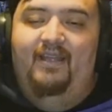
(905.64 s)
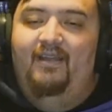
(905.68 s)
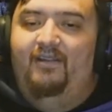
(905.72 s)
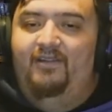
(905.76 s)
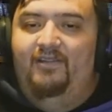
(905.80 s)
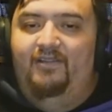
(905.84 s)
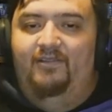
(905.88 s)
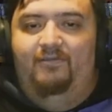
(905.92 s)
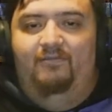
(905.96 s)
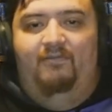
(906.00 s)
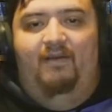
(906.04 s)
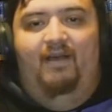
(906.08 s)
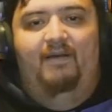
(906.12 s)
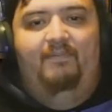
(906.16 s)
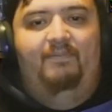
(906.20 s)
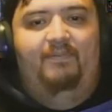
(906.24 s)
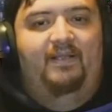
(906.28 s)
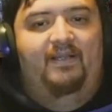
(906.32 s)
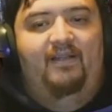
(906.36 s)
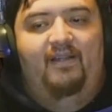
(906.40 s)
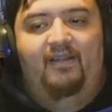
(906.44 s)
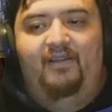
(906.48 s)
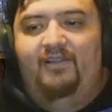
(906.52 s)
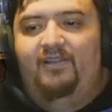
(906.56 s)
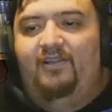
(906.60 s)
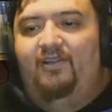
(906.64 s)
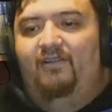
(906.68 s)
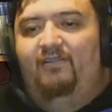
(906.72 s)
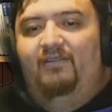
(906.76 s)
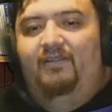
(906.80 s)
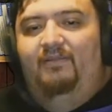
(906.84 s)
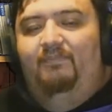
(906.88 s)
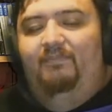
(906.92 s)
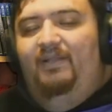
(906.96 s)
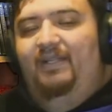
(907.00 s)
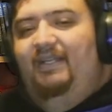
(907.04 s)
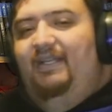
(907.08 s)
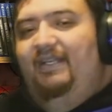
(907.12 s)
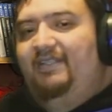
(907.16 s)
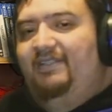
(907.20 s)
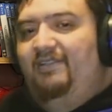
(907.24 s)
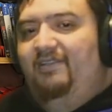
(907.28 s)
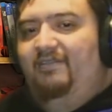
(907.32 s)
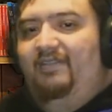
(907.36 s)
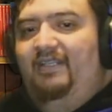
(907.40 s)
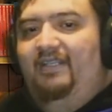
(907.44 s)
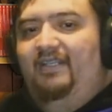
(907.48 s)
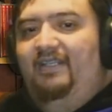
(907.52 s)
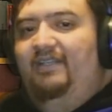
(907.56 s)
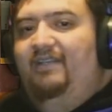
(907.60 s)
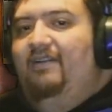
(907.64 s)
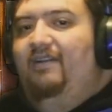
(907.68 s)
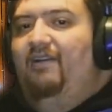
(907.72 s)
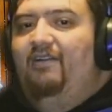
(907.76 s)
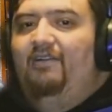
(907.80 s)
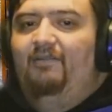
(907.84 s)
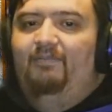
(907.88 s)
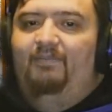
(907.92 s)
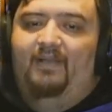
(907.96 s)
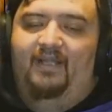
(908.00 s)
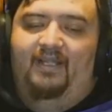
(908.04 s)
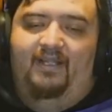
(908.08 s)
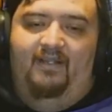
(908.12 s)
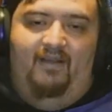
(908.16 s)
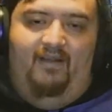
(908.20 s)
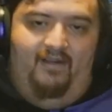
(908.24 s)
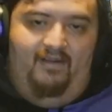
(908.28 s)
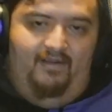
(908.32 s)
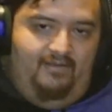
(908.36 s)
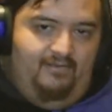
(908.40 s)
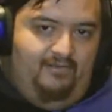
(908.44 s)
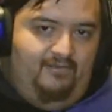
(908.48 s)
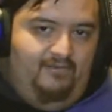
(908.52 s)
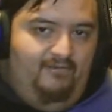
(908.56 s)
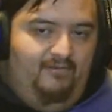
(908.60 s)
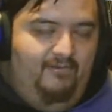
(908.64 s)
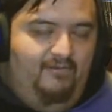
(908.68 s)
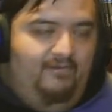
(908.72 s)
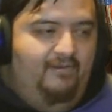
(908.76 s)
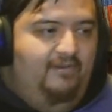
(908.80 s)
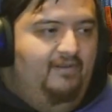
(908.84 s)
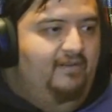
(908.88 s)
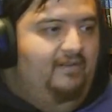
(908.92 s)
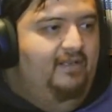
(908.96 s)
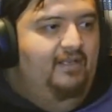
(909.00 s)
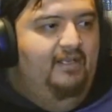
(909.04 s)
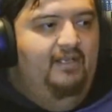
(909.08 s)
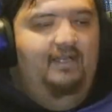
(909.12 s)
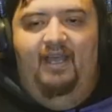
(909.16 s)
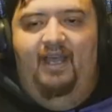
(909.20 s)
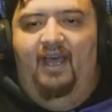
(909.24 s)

hey, are you a WoW player? Are you currently playing SOD? Are you playing hardcore?